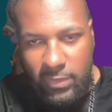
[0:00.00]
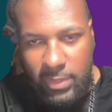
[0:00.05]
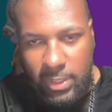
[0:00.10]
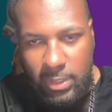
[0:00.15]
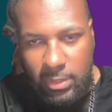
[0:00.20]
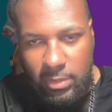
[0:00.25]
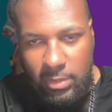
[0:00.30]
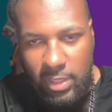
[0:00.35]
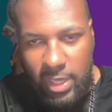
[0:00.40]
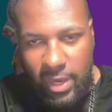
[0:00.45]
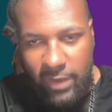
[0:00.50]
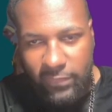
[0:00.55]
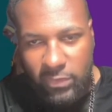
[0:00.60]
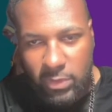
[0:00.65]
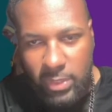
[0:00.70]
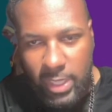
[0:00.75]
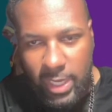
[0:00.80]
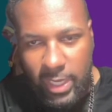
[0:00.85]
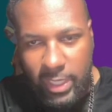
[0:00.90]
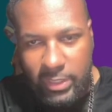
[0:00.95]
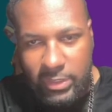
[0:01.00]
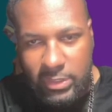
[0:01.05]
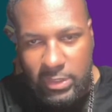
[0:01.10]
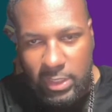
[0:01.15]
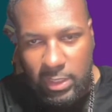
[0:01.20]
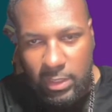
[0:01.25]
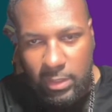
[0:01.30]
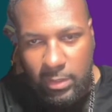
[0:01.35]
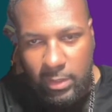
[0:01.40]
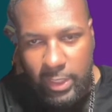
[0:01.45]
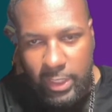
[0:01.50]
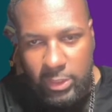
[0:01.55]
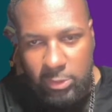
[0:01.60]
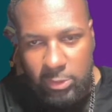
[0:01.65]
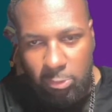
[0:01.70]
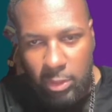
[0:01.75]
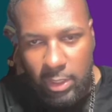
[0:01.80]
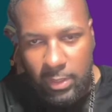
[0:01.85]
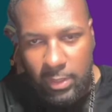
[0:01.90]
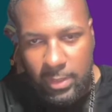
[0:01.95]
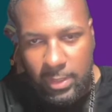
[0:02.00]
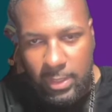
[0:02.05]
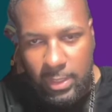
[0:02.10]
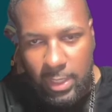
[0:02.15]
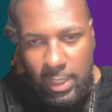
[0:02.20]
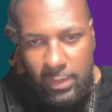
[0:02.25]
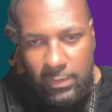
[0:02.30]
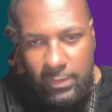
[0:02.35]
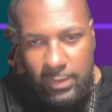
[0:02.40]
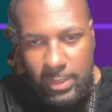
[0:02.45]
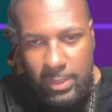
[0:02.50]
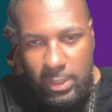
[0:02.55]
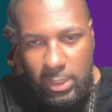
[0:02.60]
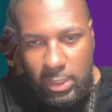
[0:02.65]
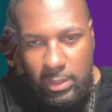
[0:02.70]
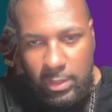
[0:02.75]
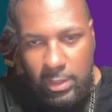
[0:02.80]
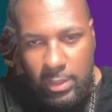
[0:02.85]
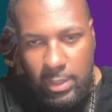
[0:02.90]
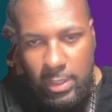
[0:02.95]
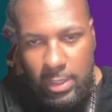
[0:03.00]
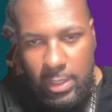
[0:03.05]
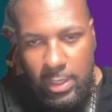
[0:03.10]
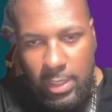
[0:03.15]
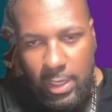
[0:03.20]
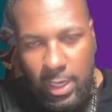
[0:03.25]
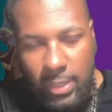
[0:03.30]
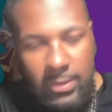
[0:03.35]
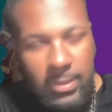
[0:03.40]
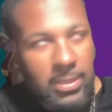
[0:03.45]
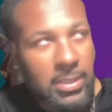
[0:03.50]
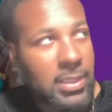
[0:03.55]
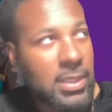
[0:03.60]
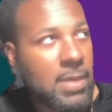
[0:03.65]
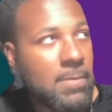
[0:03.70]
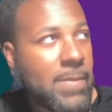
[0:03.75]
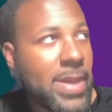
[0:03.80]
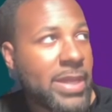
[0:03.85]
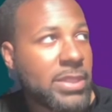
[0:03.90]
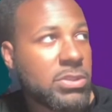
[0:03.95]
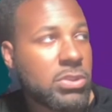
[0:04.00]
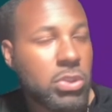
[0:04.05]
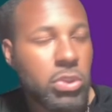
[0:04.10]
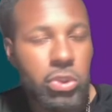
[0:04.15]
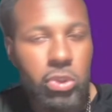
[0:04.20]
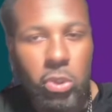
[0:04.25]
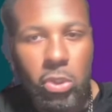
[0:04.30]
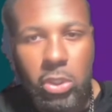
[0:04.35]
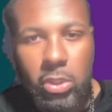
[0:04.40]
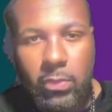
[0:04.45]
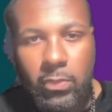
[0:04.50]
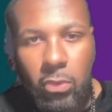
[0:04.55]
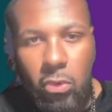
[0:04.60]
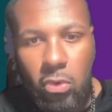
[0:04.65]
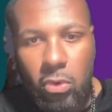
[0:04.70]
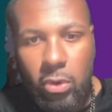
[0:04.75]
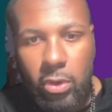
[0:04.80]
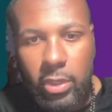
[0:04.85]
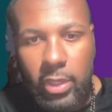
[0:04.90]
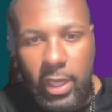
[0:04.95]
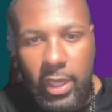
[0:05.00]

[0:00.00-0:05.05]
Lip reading: I think after that ass kicking last week, I think they get back to the drawing board.